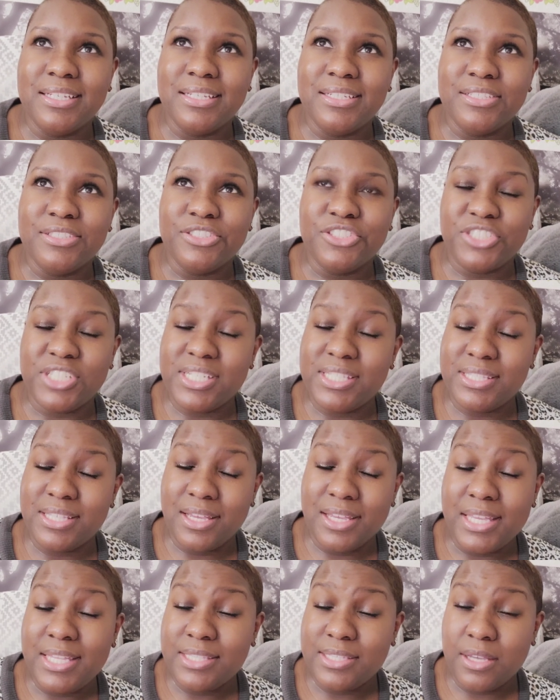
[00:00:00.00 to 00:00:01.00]

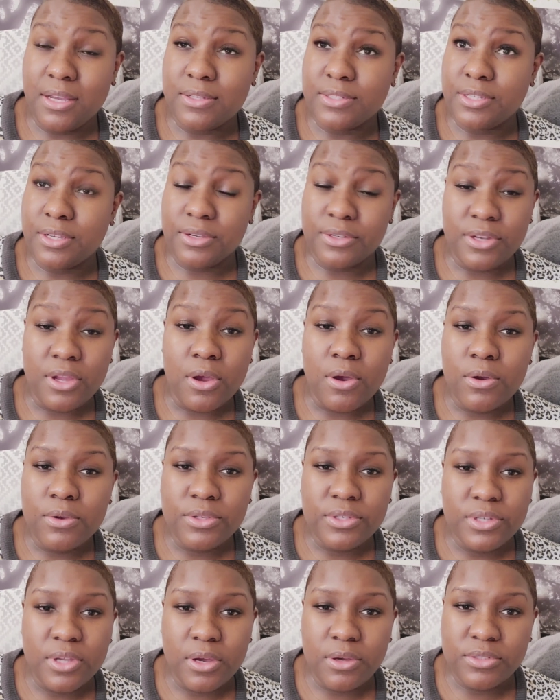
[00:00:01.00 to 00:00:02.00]
he tells her,
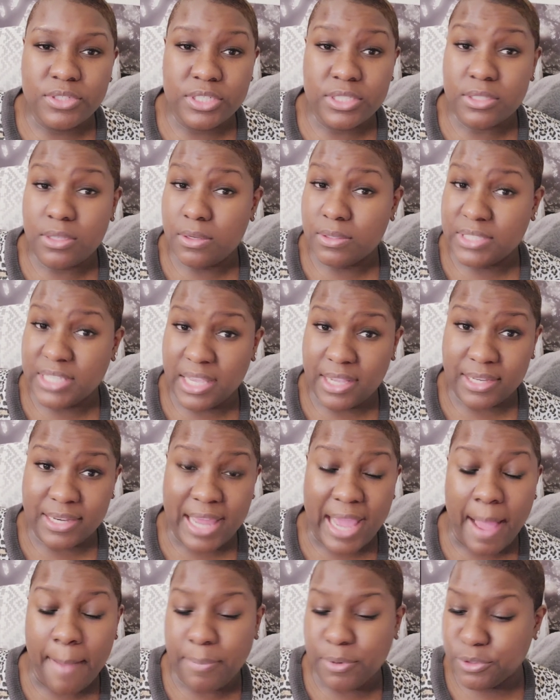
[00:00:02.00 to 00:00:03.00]
no, just go take a
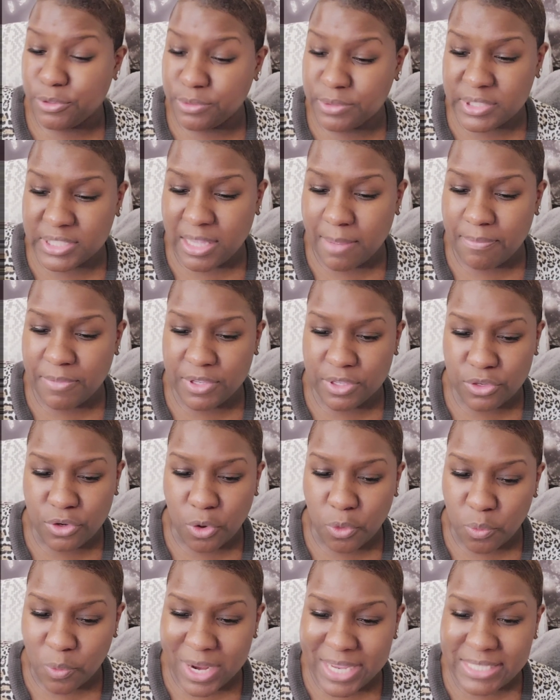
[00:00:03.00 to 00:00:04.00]
nap or do
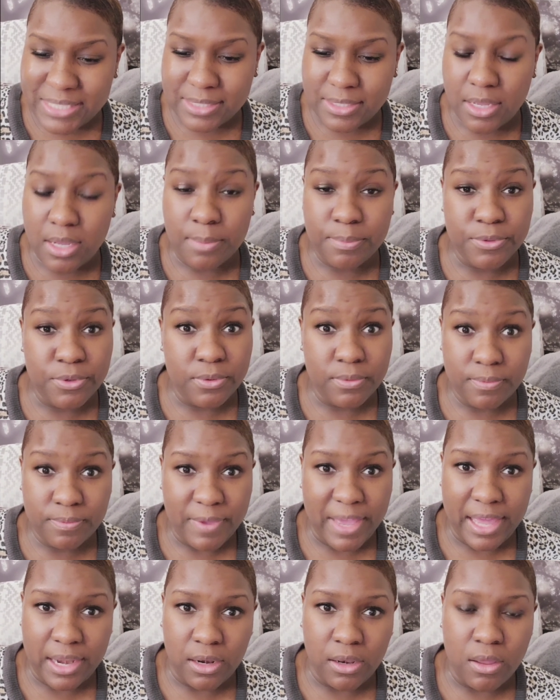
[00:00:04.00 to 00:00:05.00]
something, rest up. You've
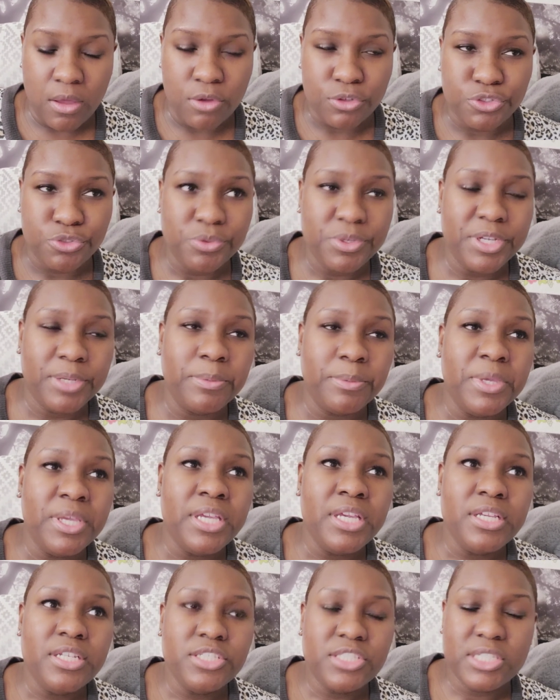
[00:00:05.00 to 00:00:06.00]
had a long trip.
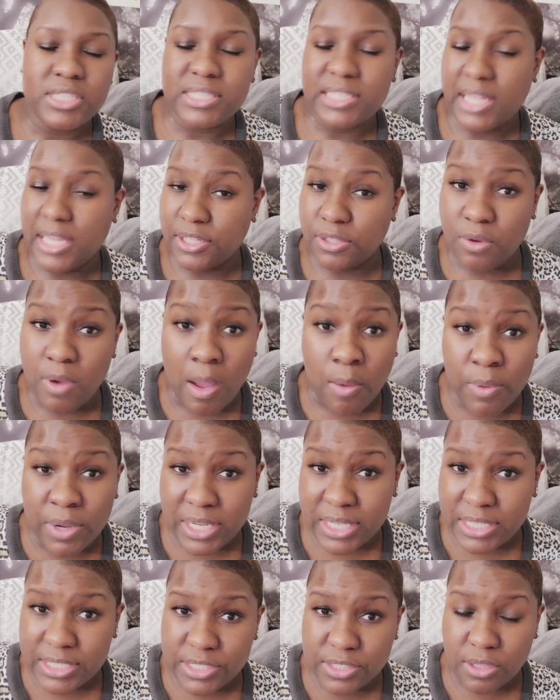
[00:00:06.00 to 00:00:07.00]
She's like, no, I want to
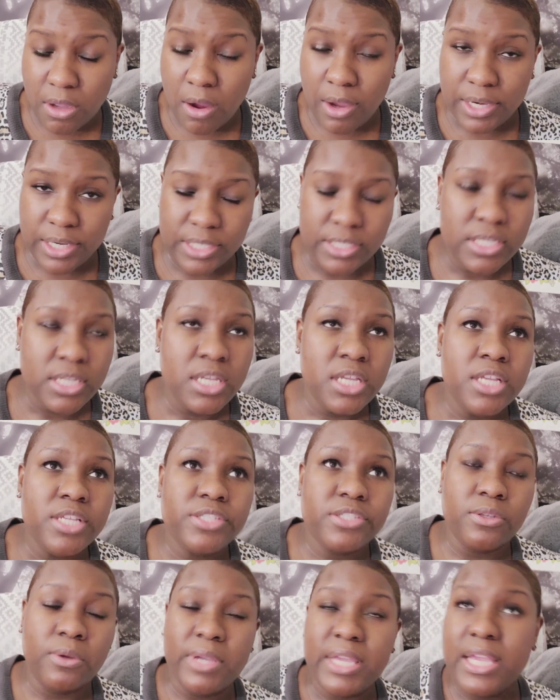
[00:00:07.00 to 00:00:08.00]
get started.
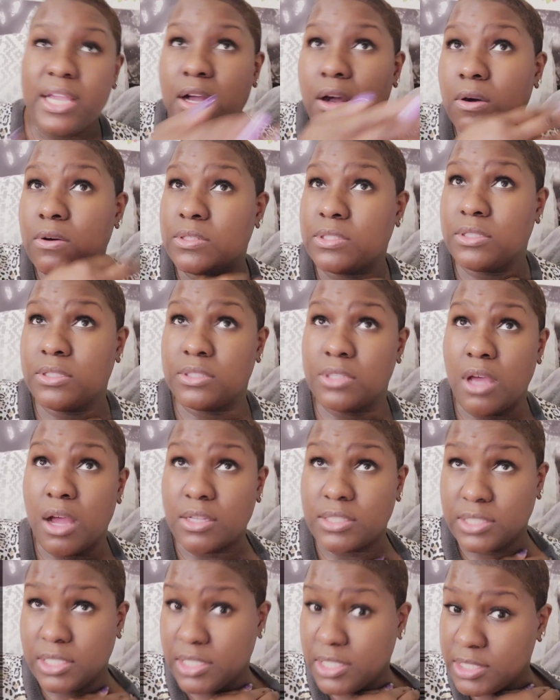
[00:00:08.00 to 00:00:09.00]
So he goes to talk
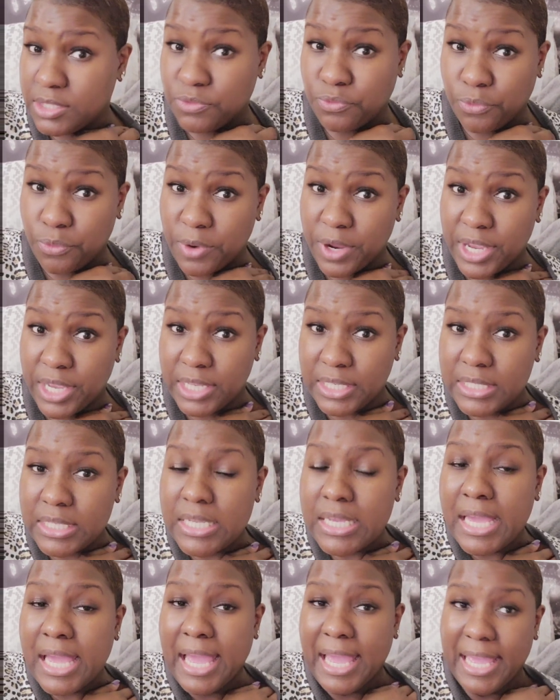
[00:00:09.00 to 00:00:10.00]
to his friend
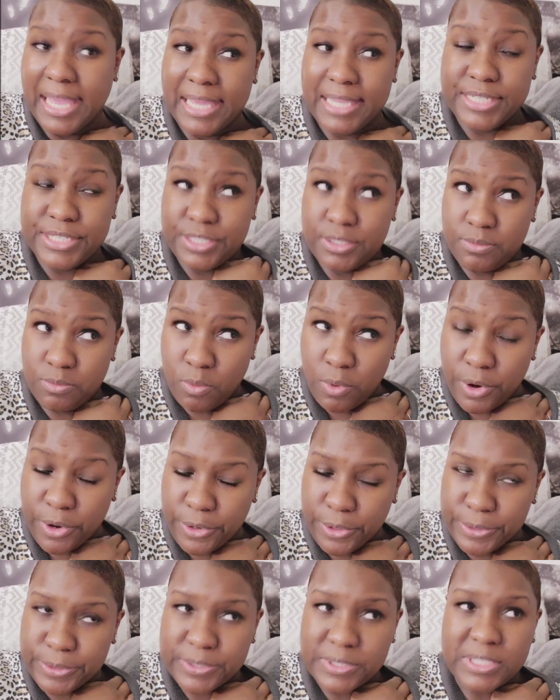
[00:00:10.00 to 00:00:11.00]
and his
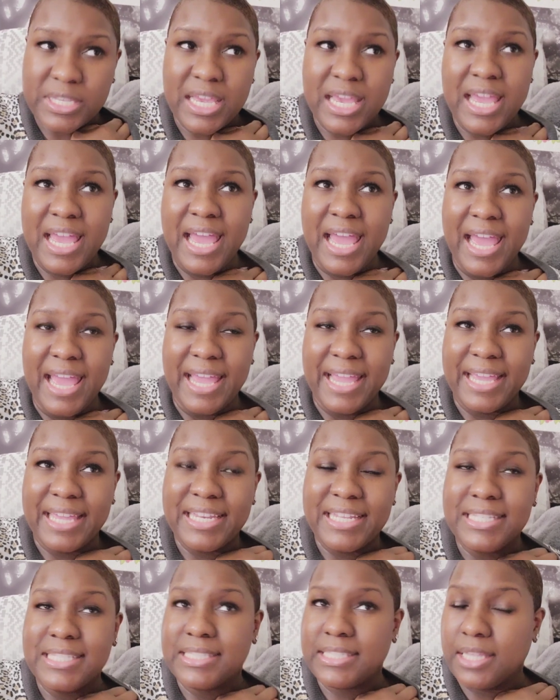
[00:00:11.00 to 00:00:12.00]
workers, and
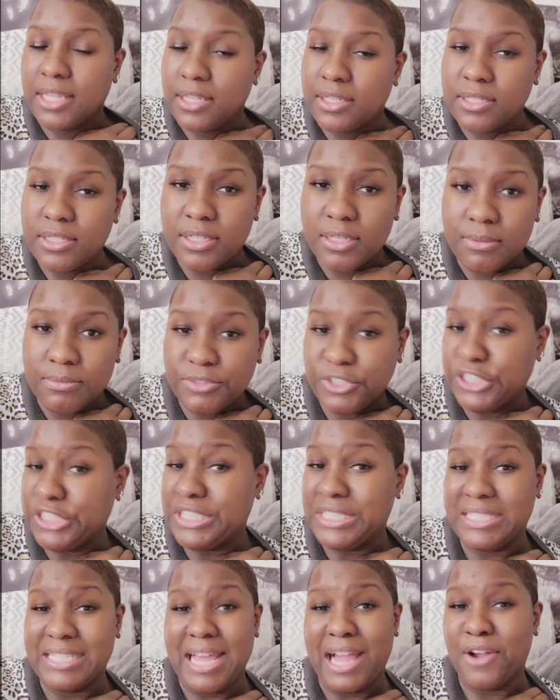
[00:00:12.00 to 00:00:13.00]
he's telling them
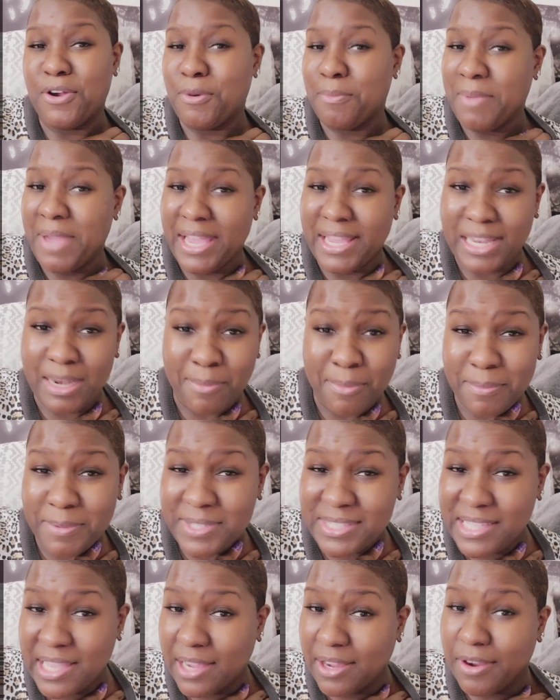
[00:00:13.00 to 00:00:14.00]
she's not going to make it. I'm going to be
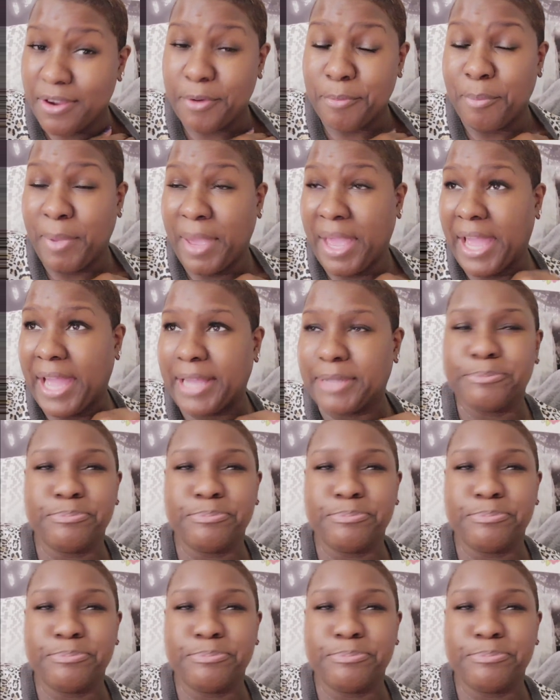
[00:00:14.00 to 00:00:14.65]
taking her back